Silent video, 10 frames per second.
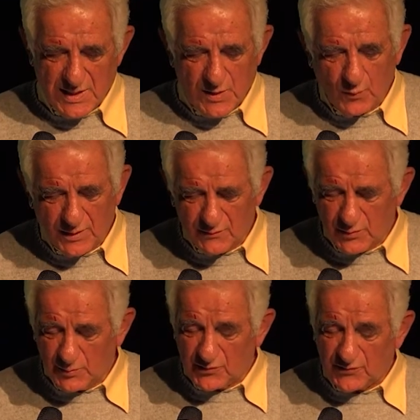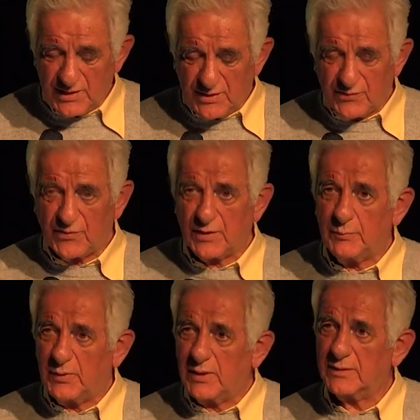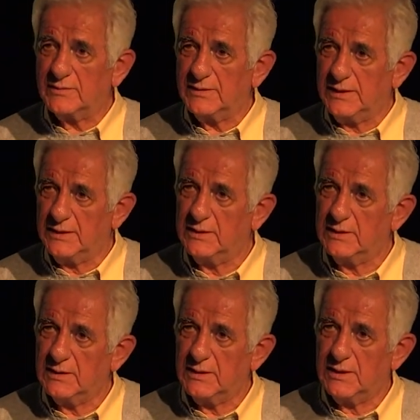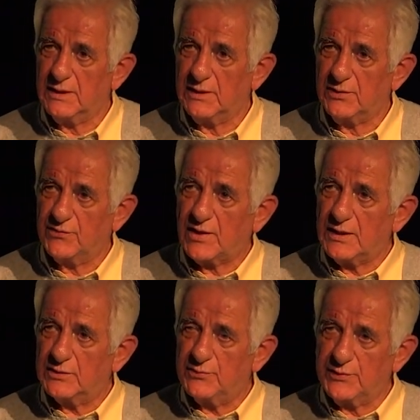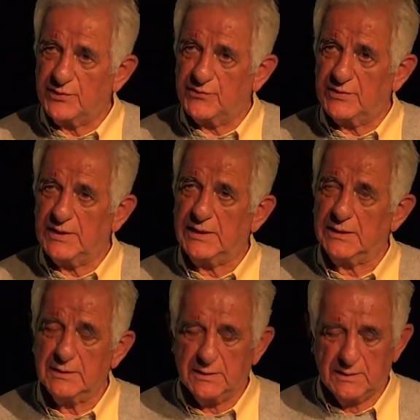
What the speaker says: One of the most interesting part in Risalat Palestine,